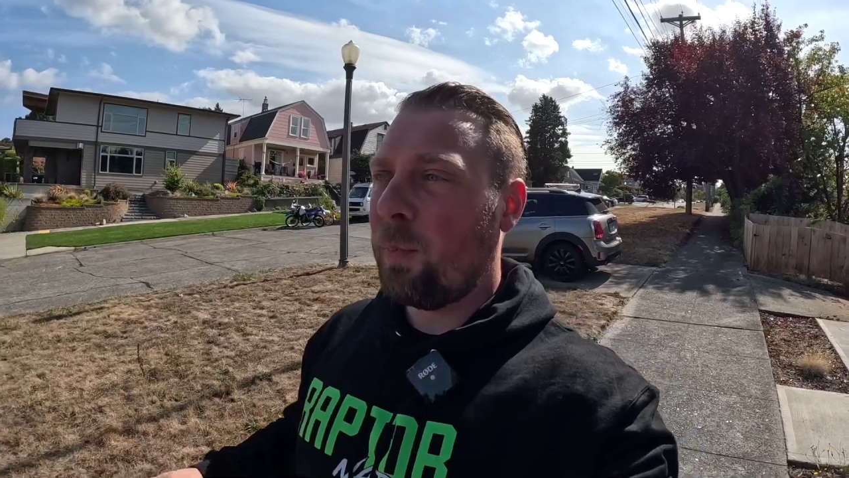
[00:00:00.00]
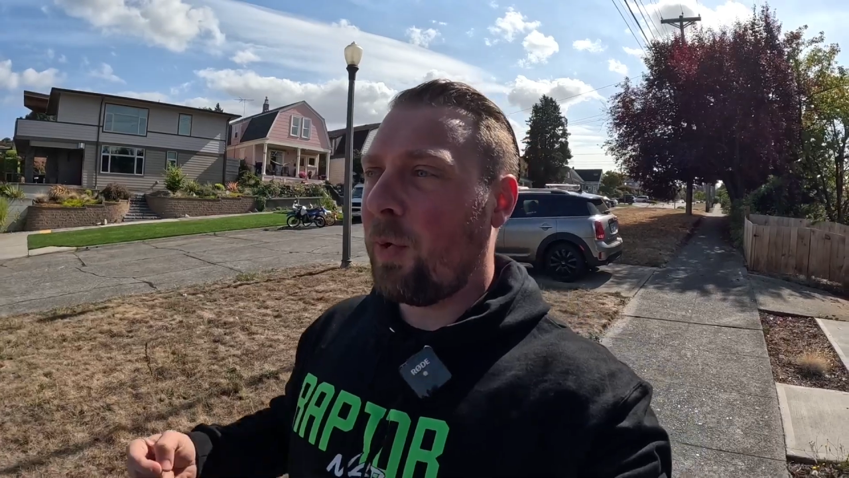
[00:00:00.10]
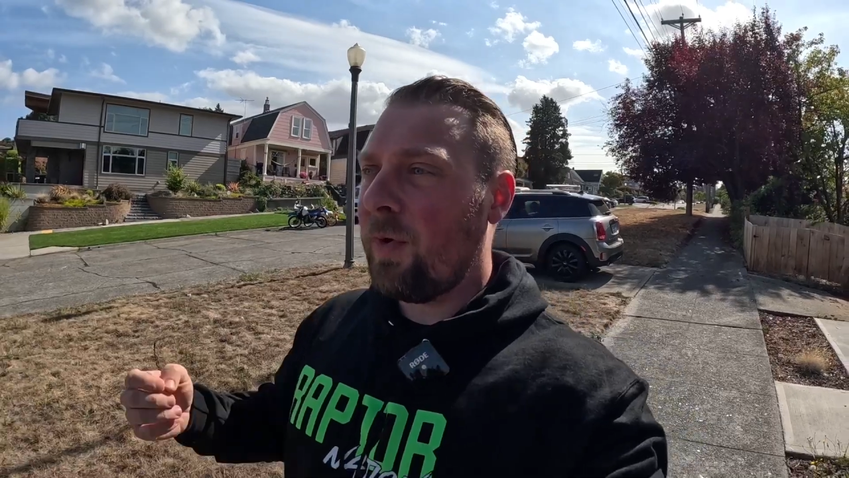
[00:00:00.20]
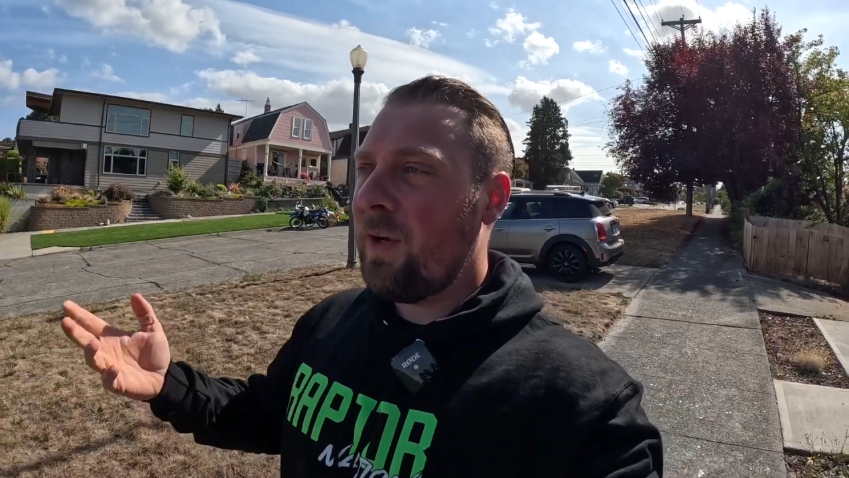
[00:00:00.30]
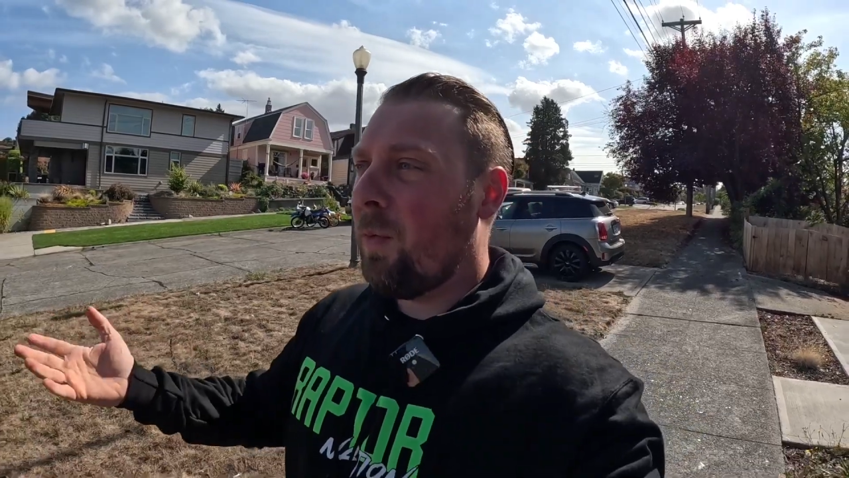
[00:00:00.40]

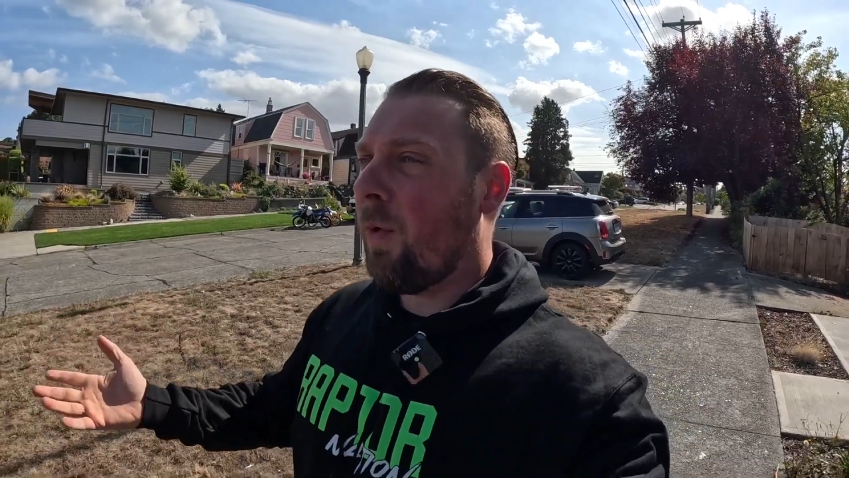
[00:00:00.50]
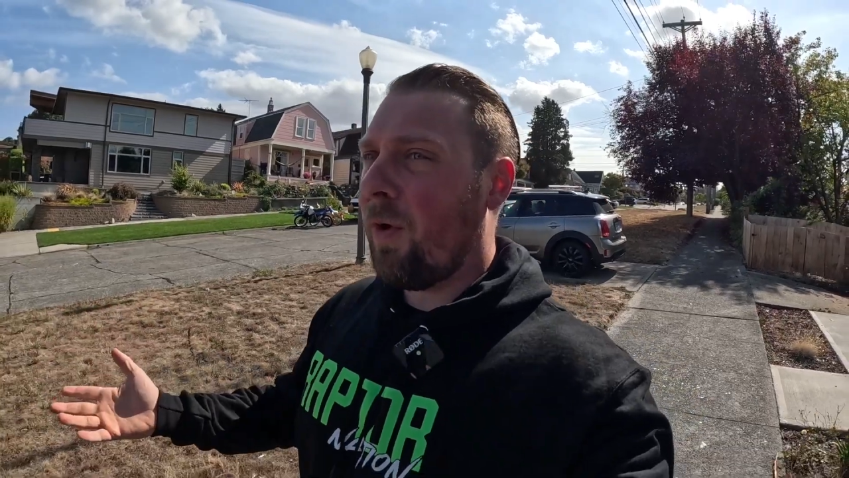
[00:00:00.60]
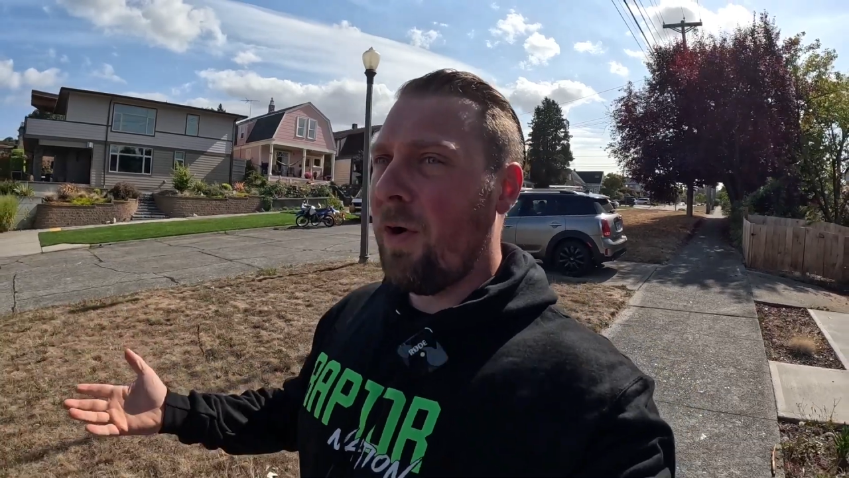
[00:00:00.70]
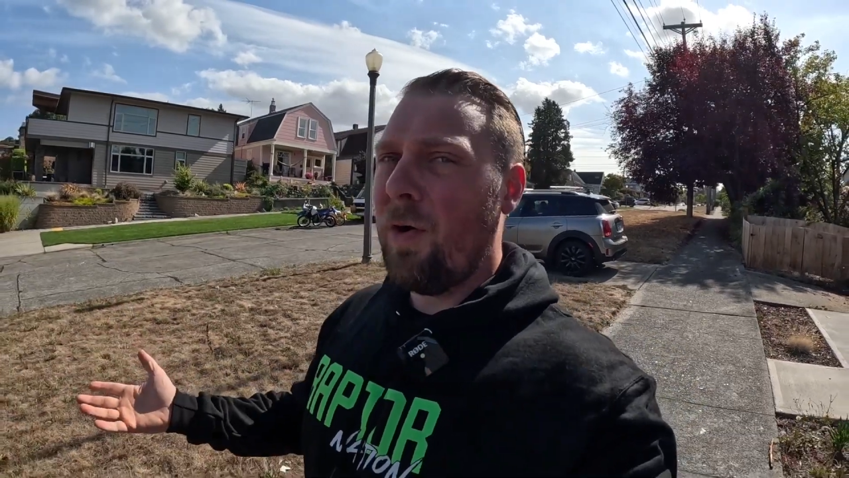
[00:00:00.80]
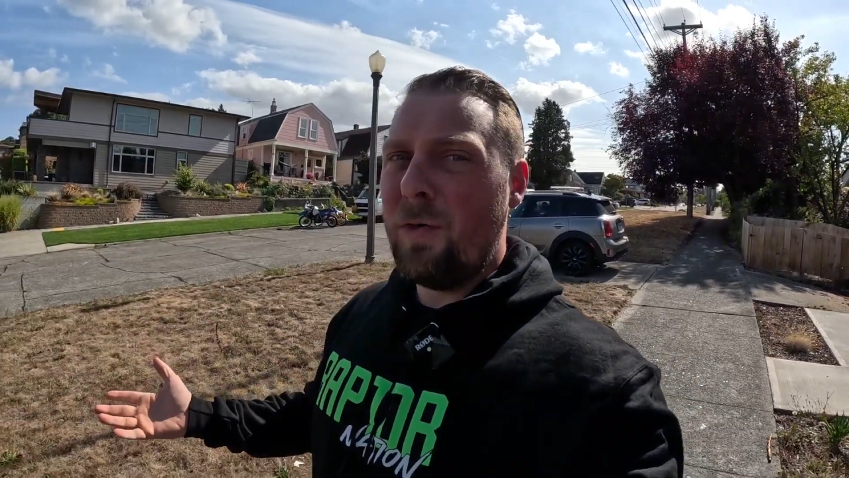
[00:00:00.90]

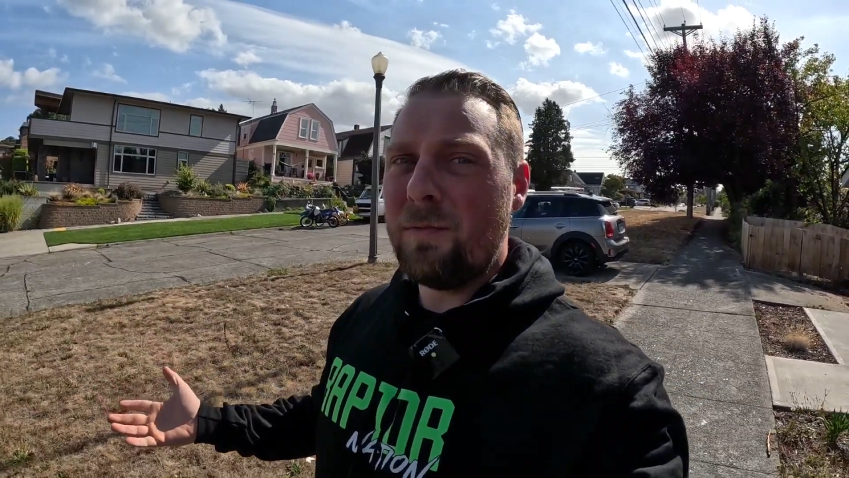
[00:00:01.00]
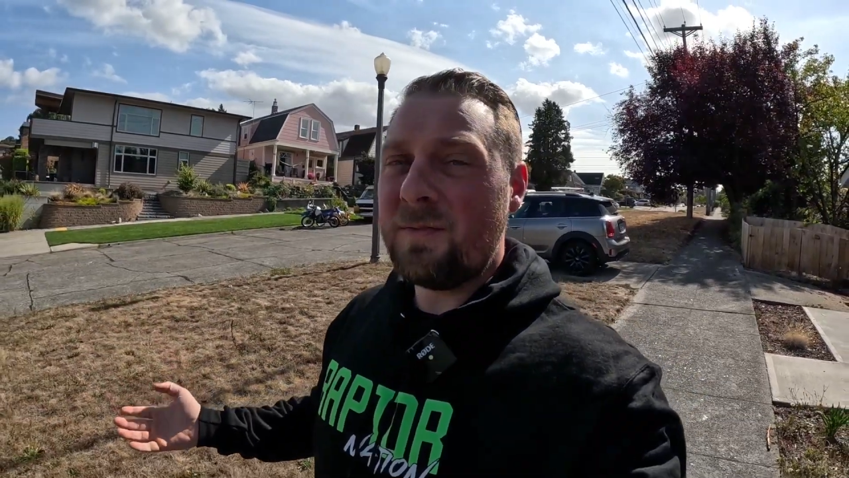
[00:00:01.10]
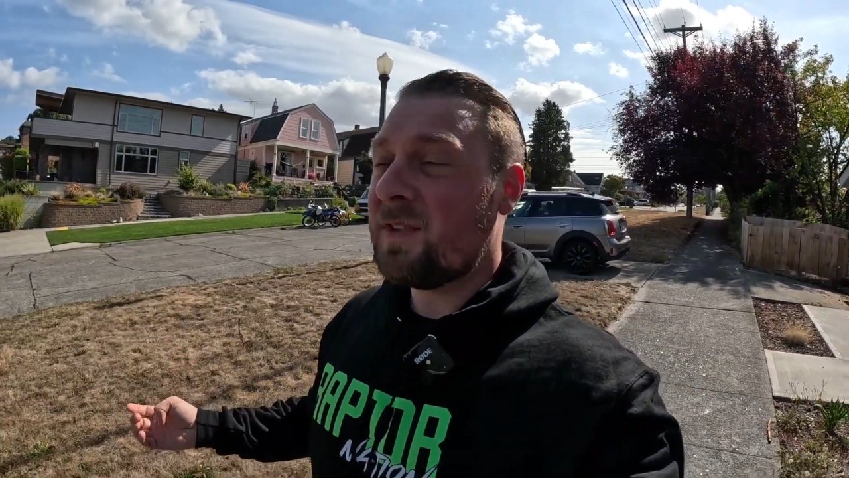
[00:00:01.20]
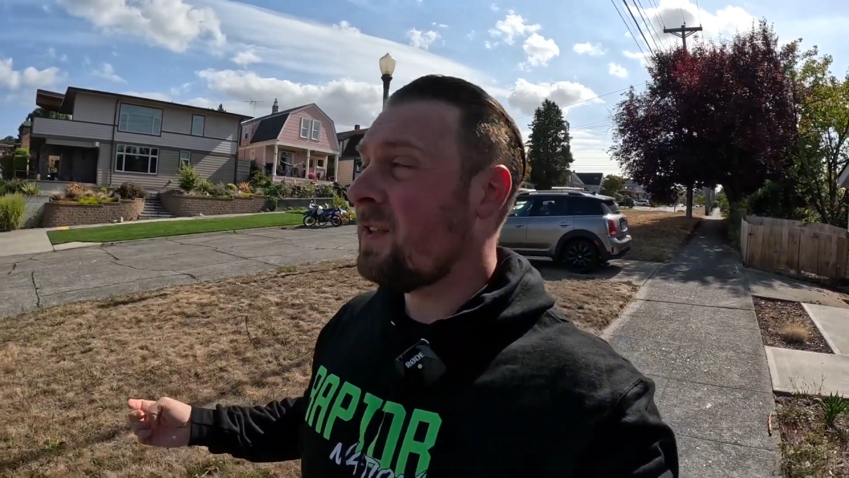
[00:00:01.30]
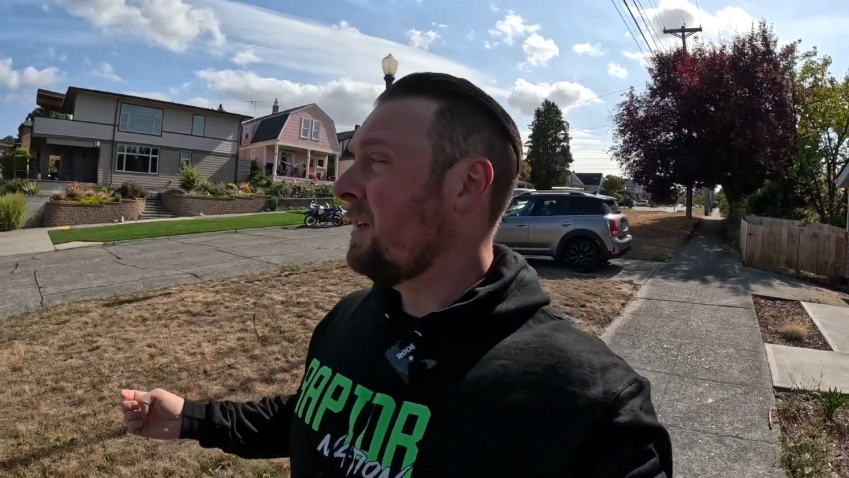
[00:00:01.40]
pre-war
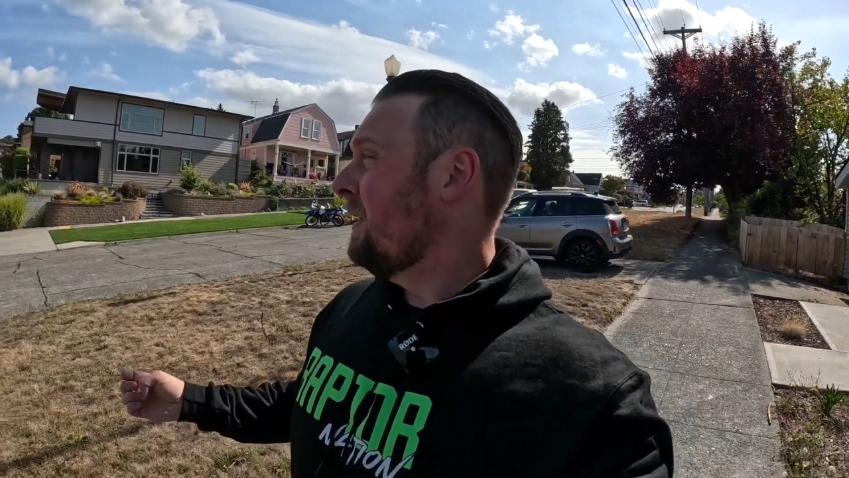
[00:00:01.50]
homes